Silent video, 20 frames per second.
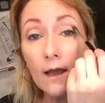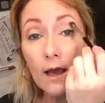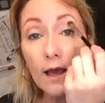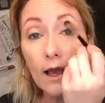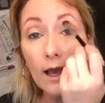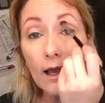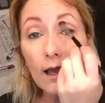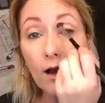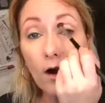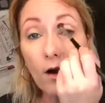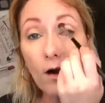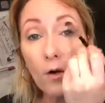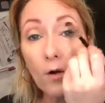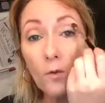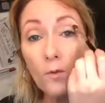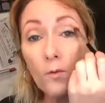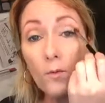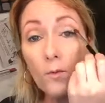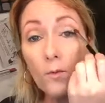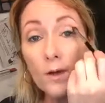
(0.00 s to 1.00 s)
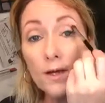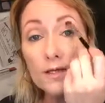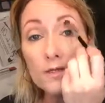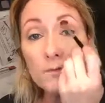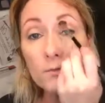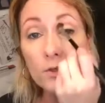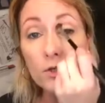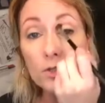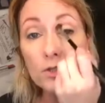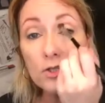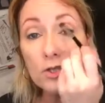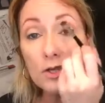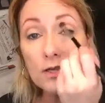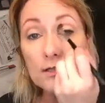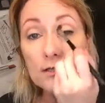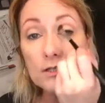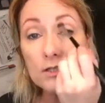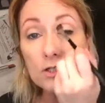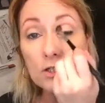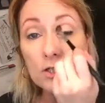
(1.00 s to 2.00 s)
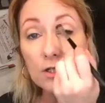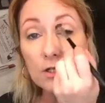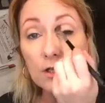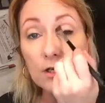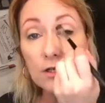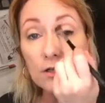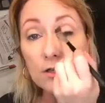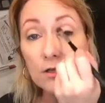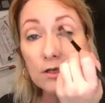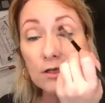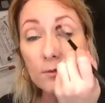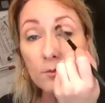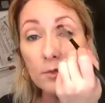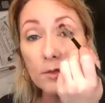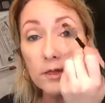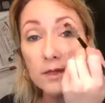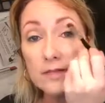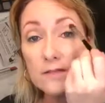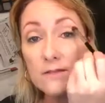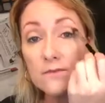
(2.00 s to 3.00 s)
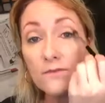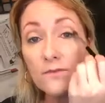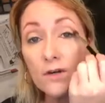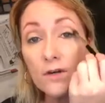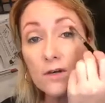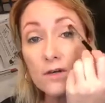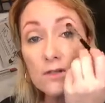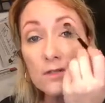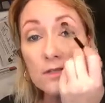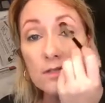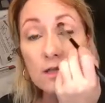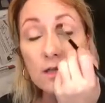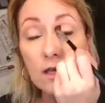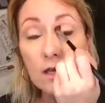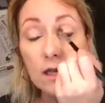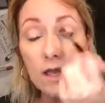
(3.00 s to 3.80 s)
I always put a transition color in place first,